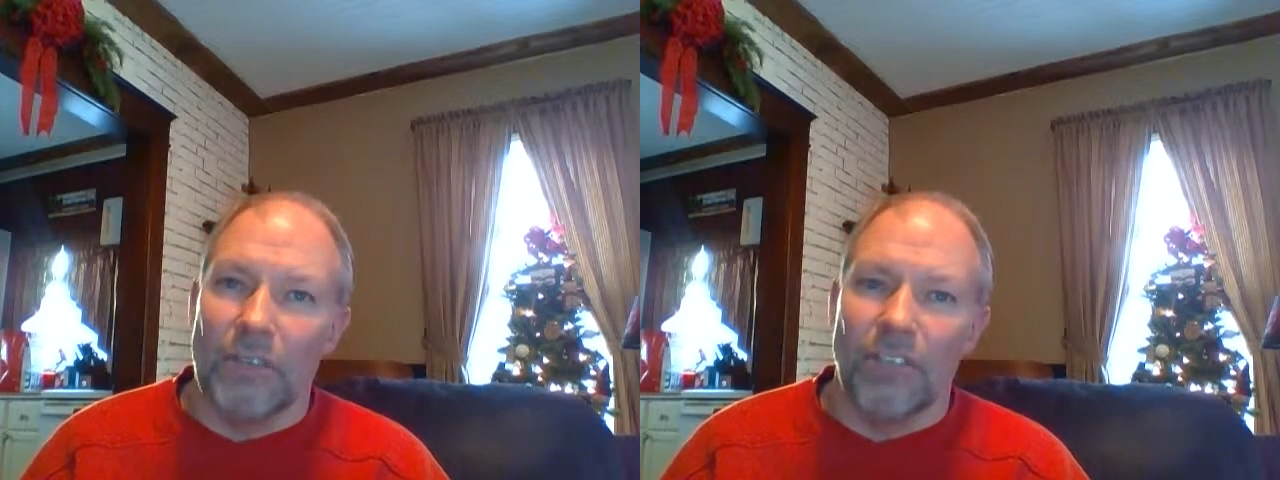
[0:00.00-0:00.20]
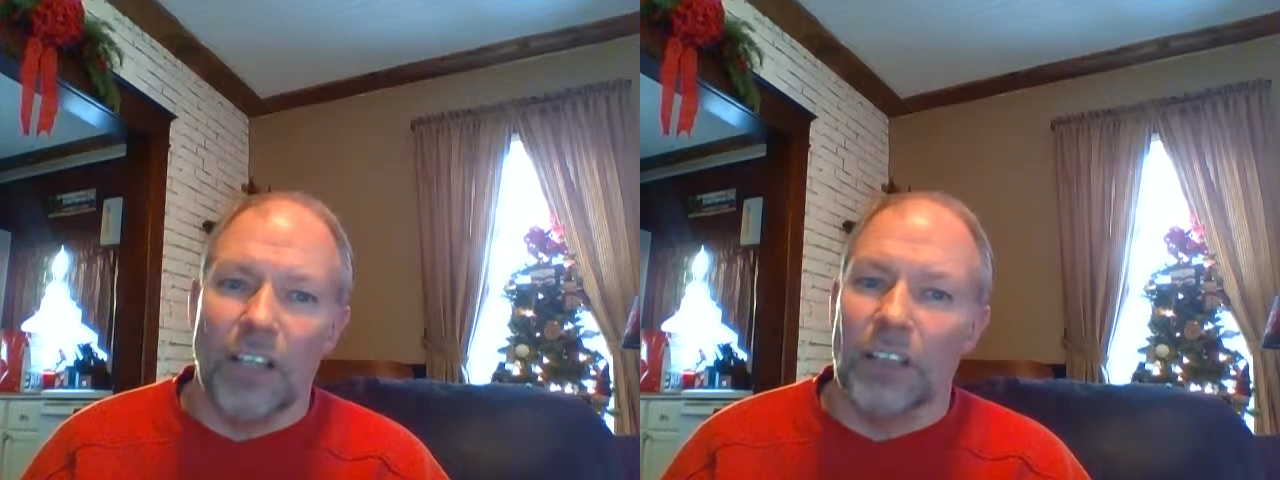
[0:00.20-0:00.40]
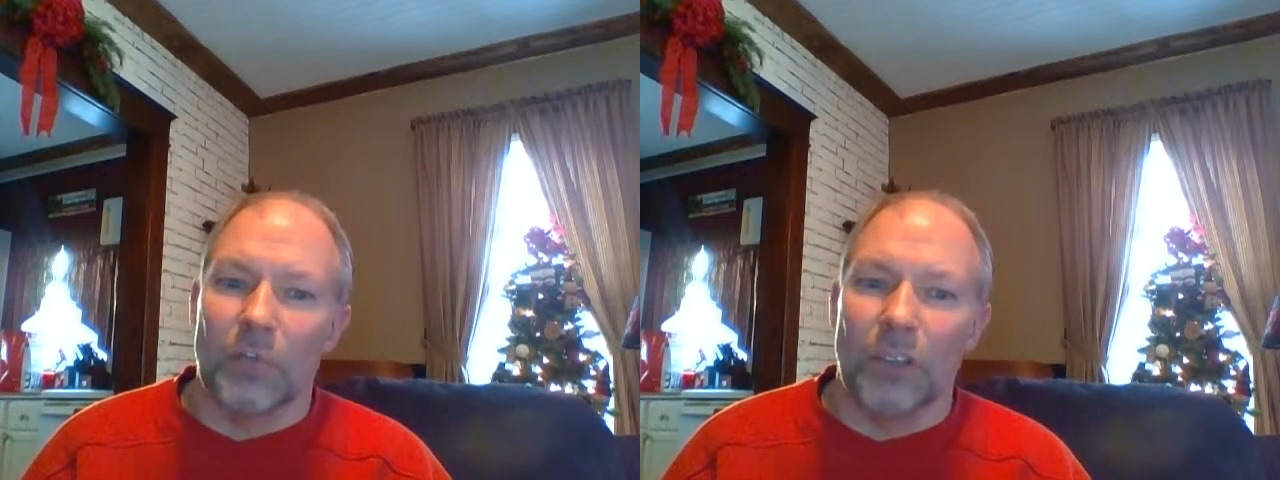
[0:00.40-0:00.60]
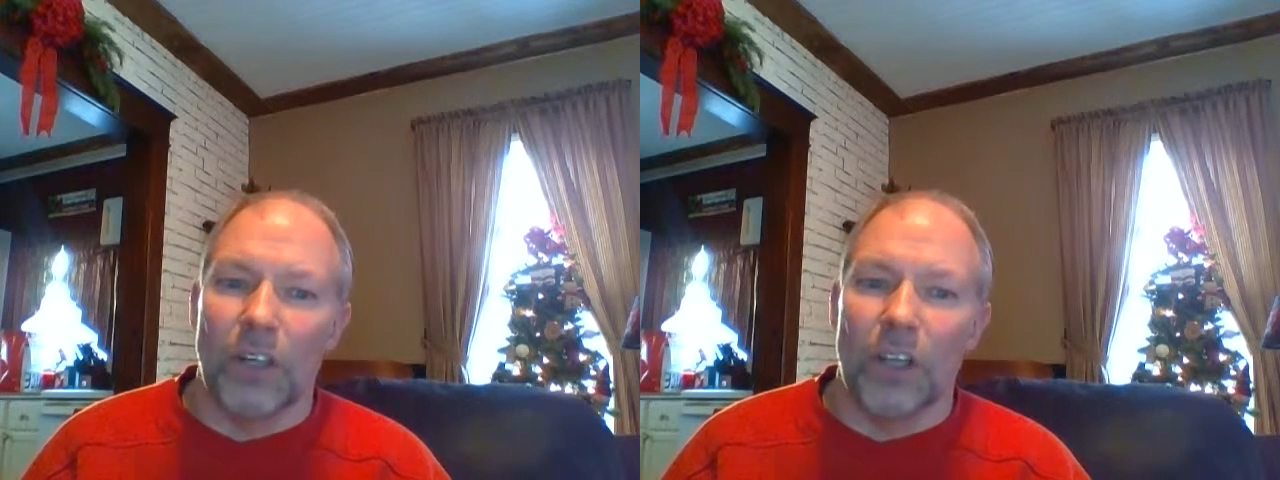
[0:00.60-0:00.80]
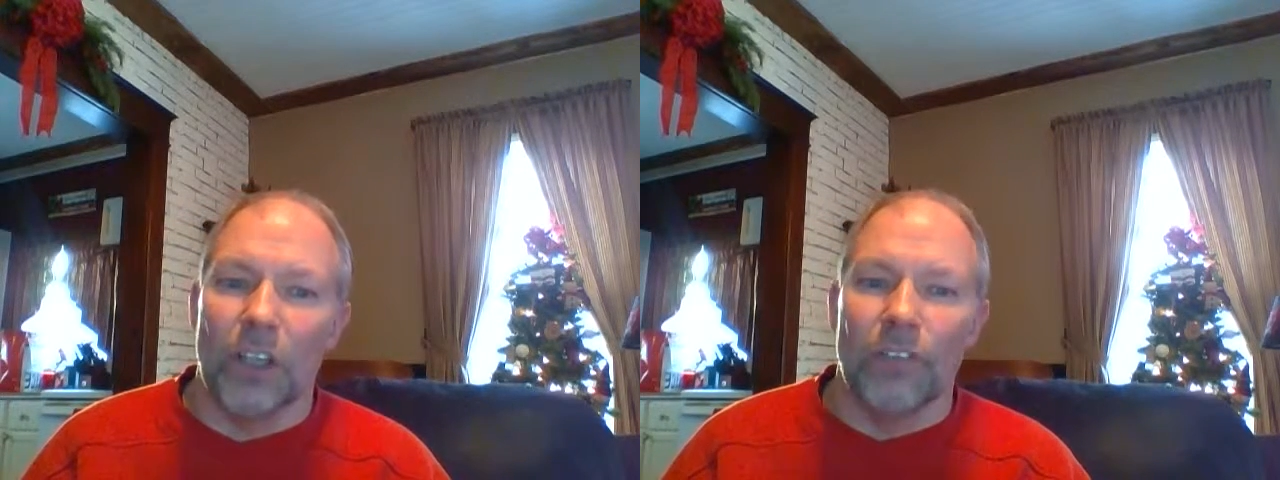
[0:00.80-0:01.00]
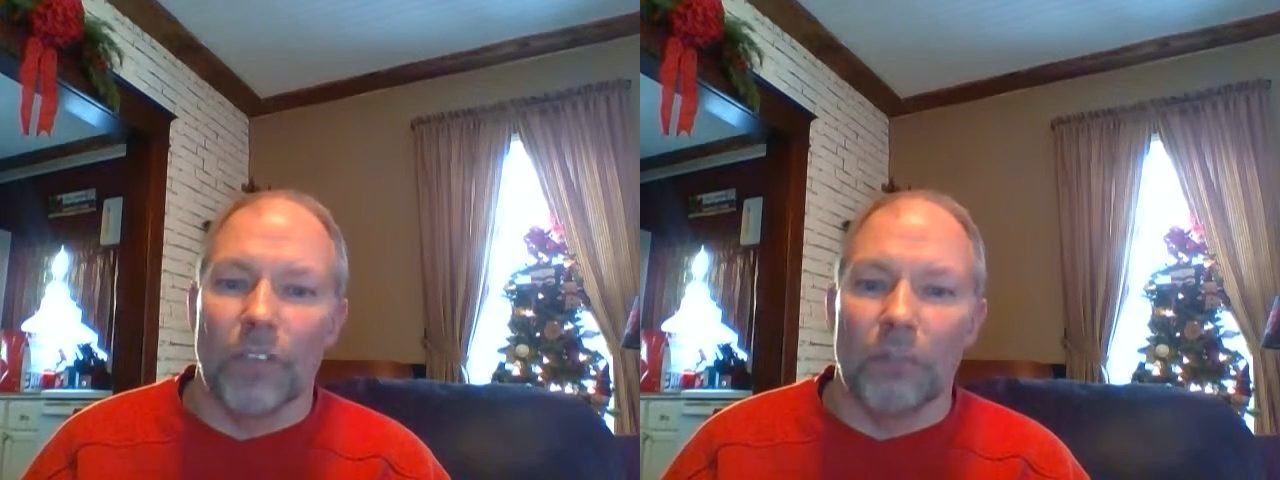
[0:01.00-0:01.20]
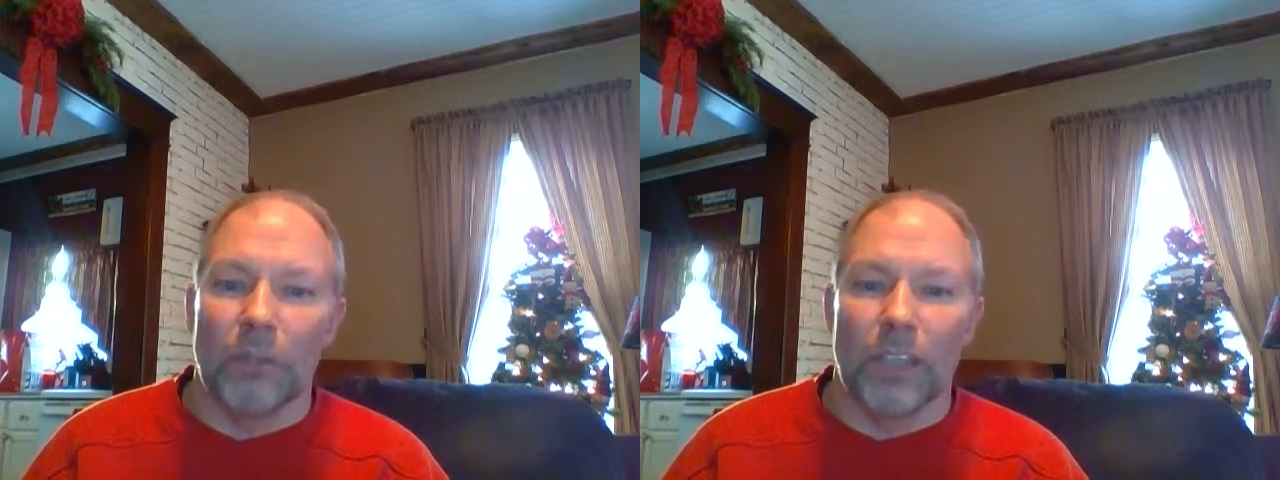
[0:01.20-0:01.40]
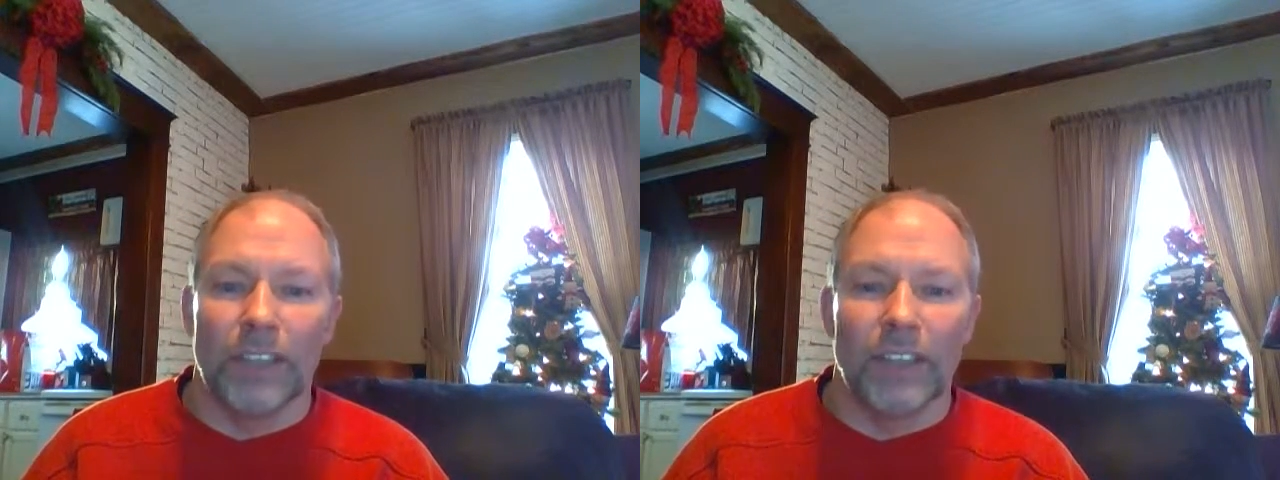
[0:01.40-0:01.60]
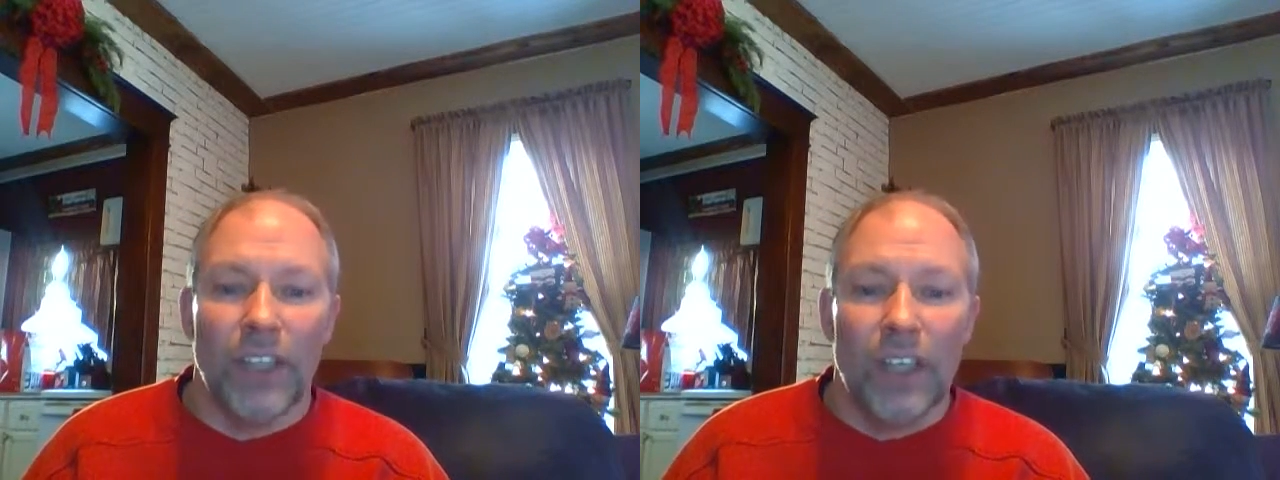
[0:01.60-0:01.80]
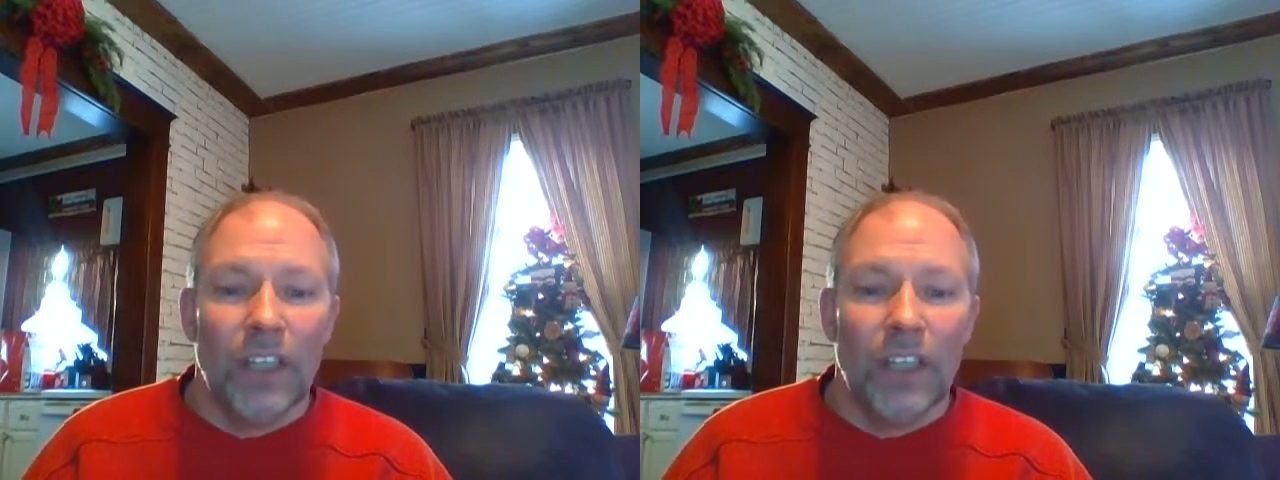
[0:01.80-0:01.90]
follows me all over the place,